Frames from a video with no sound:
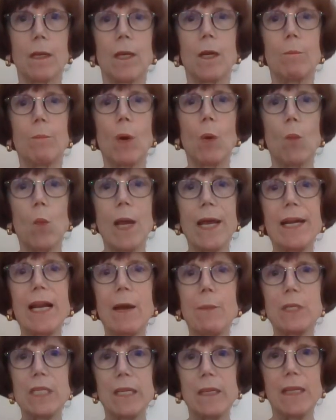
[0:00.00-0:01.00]
But when I
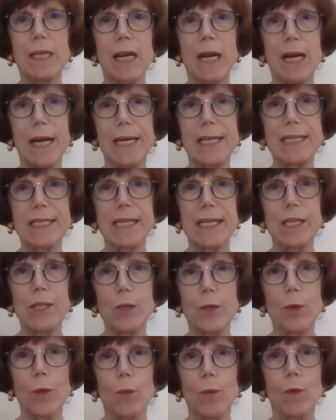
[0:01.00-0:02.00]
was in the
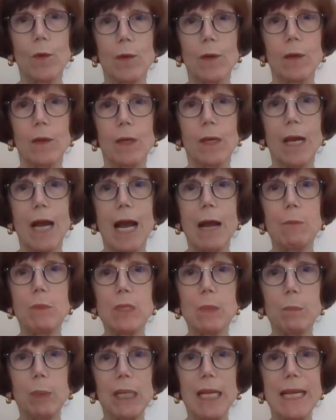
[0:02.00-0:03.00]
ICU, I was
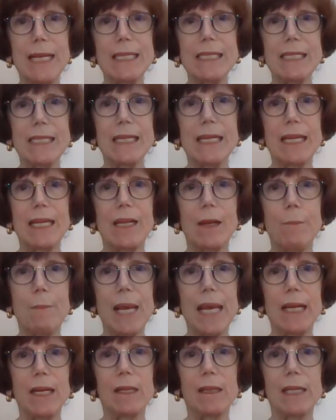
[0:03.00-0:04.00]
placed in a
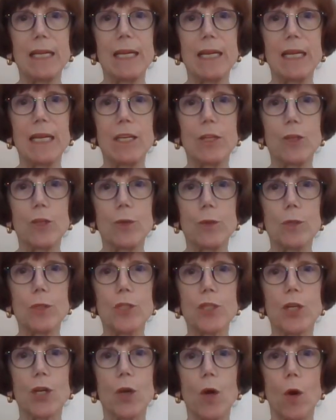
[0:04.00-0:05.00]
medically
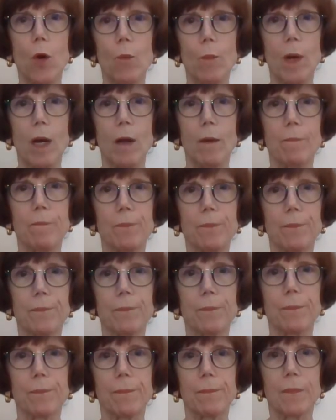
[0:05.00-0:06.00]
induced coma.
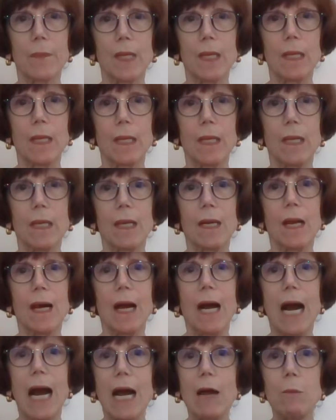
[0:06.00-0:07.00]

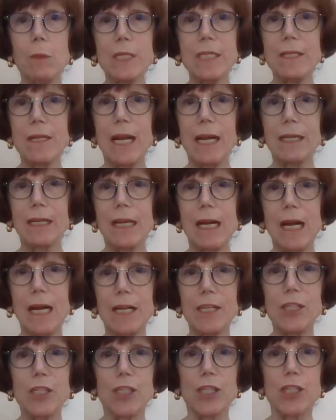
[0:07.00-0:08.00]
I was not
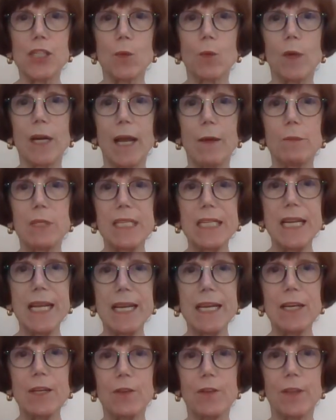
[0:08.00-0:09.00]
conscious when I was
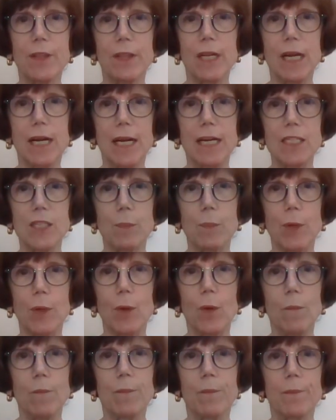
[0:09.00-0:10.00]
taken to the
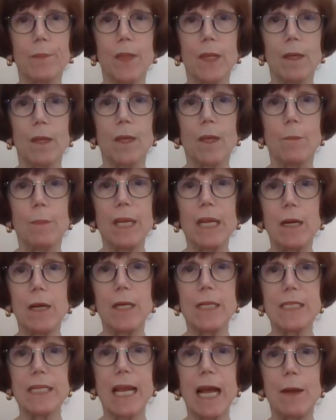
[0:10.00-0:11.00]
hospital
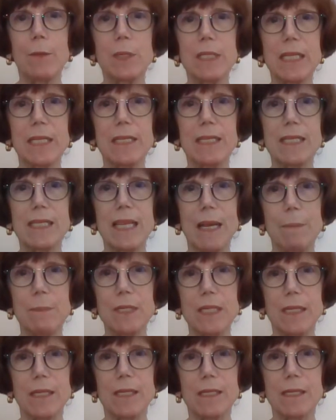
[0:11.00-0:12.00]
because I was in
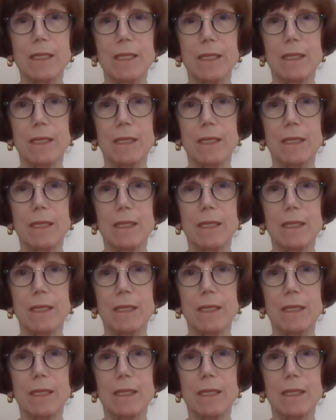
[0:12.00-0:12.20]
sepsis,